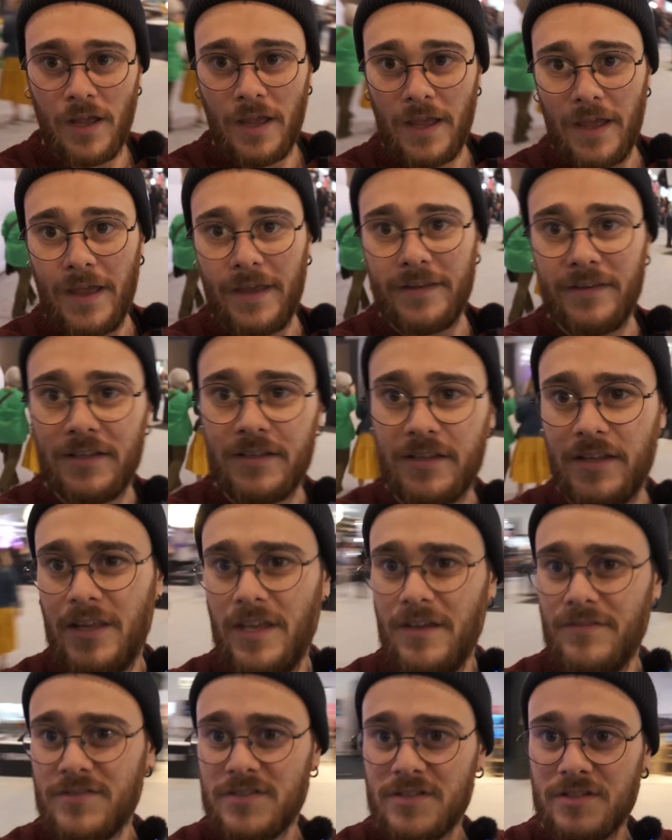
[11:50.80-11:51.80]
and it
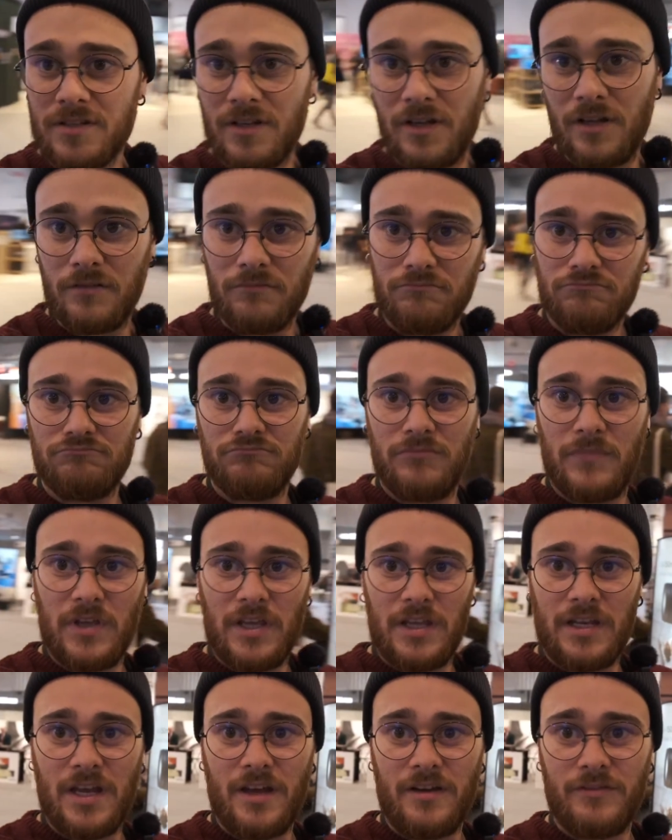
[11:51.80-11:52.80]
gives
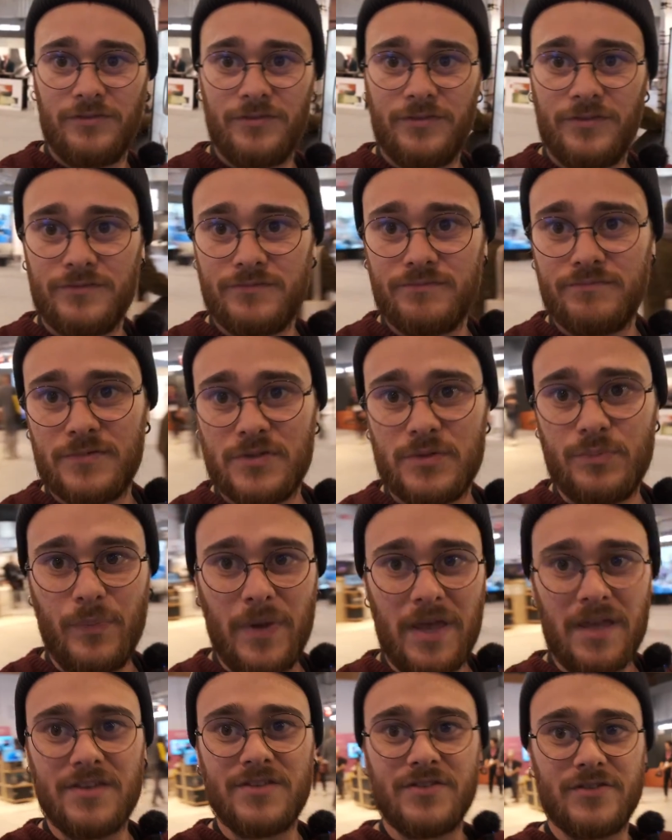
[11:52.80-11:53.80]
enough
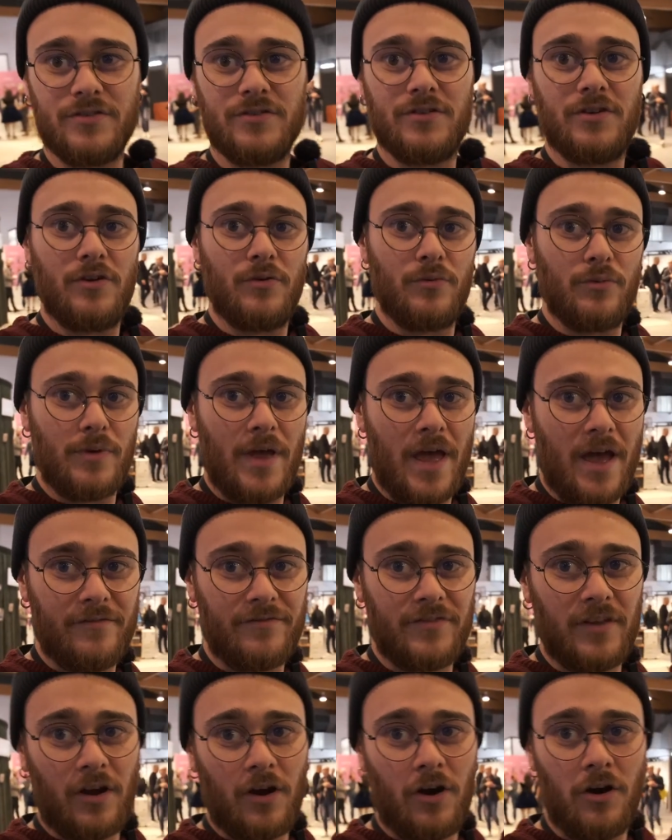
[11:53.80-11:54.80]
space to
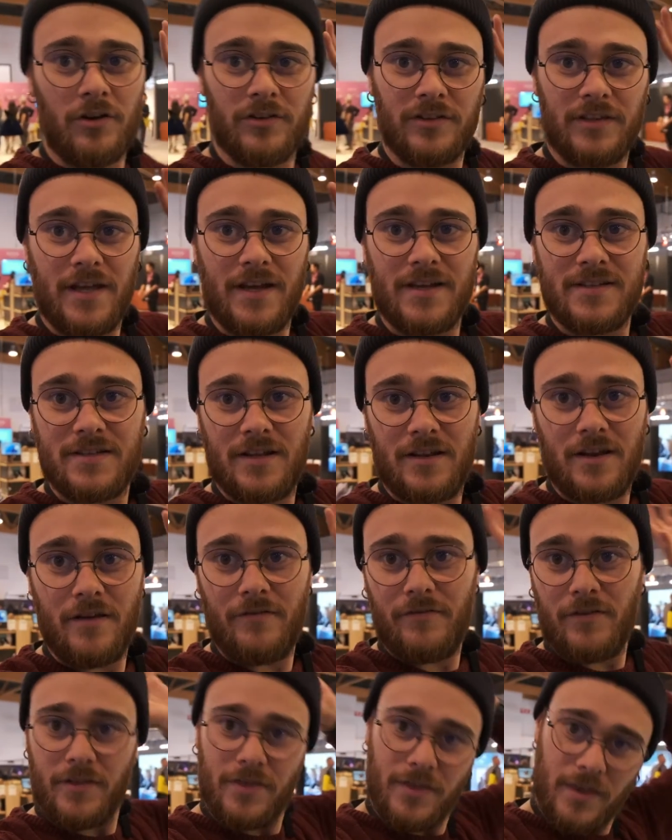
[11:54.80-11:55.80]
have the context and
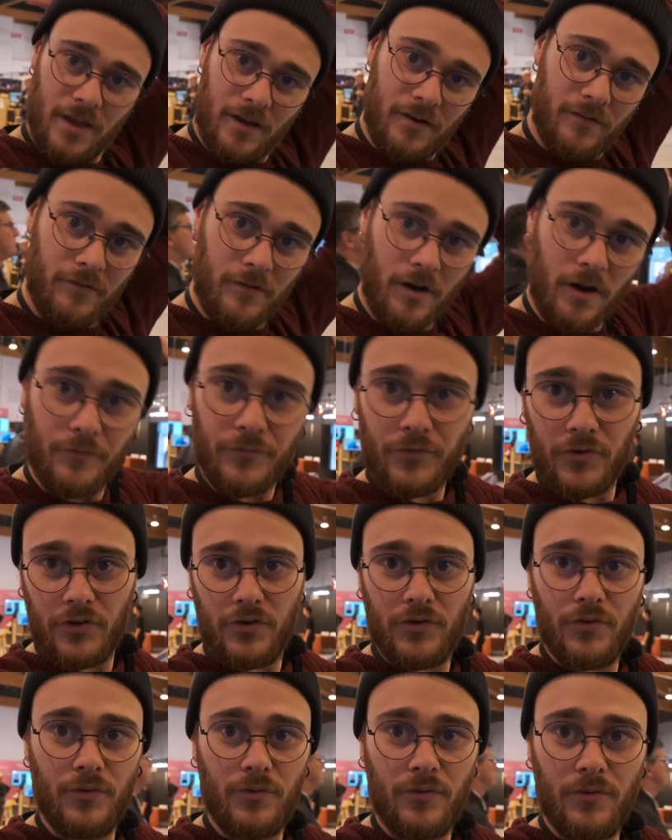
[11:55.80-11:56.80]
everything around
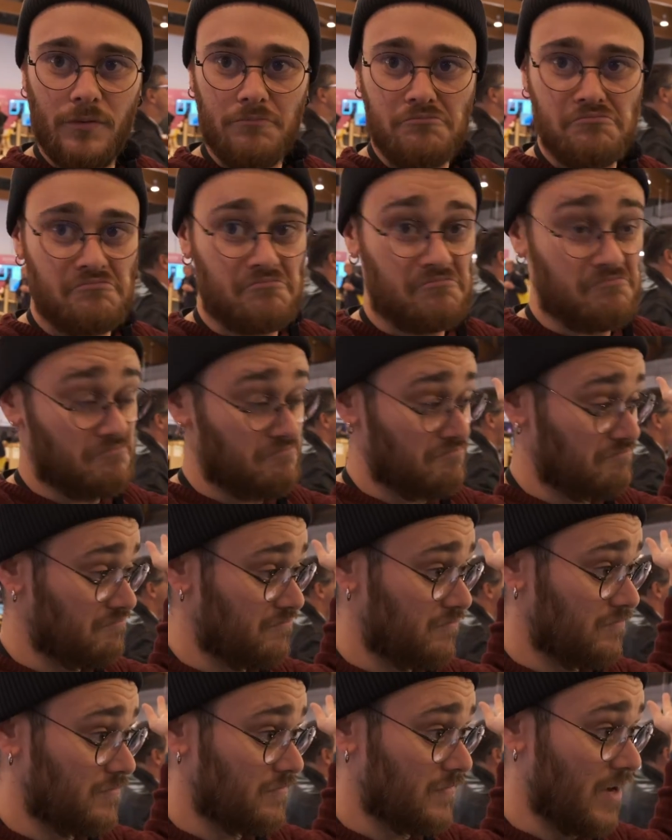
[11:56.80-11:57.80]
you.
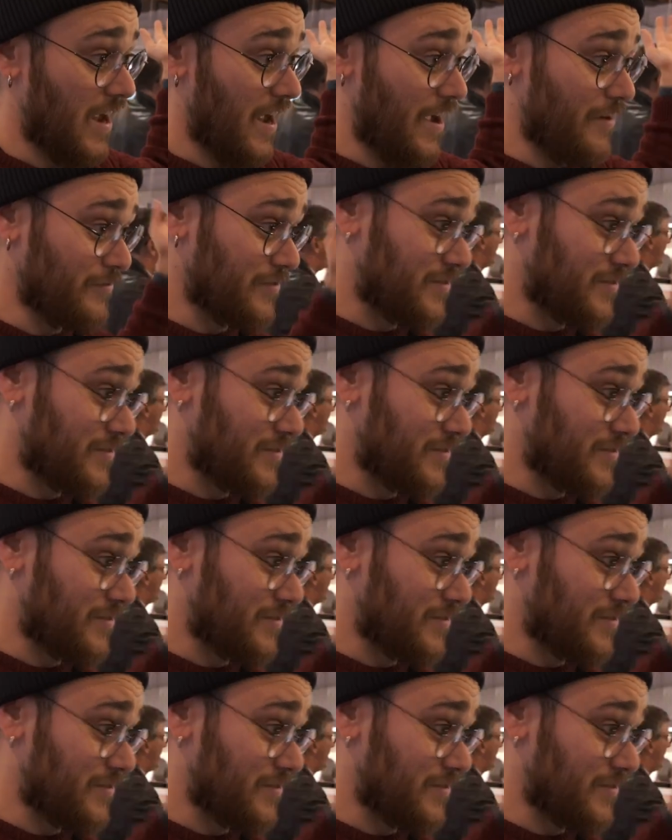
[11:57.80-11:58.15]
I would